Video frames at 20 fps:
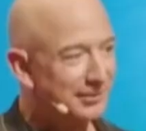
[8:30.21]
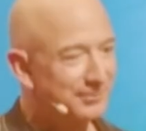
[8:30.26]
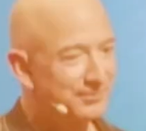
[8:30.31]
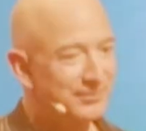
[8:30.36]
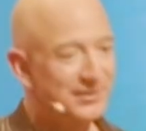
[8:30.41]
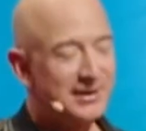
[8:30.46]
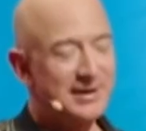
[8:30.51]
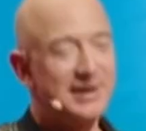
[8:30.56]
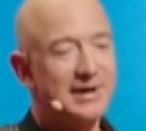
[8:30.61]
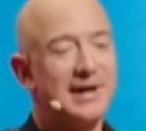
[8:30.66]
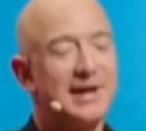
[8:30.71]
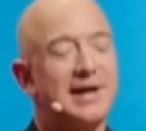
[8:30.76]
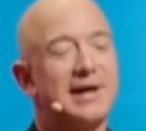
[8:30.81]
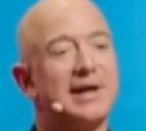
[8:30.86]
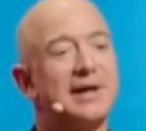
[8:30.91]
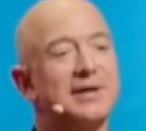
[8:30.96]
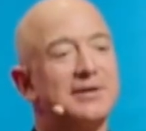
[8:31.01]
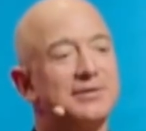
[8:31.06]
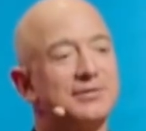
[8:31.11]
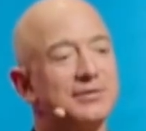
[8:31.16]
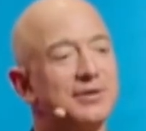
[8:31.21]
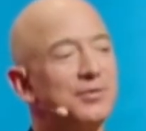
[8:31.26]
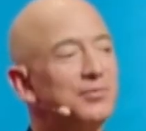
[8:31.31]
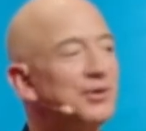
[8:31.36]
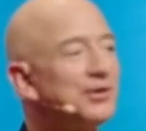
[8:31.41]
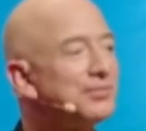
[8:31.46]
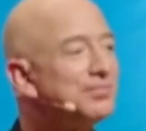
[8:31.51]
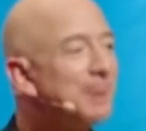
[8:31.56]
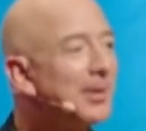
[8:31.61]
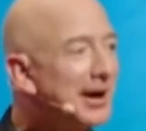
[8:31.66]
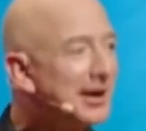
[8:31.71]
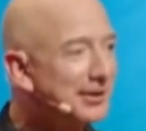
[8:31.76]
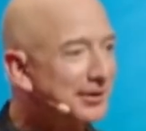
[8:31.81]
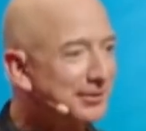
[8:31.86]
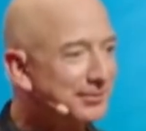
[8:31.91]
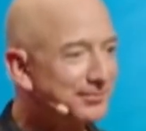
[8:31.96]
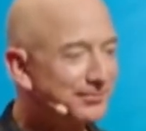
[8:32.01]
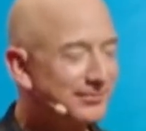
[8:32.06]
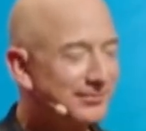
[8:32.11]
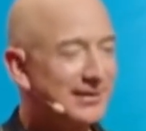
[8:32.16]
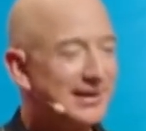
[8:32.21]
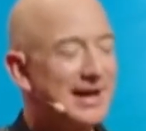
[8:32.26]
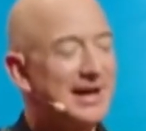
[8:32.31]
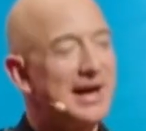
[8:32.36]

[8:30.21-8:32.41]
First up is Jeff Bezos, the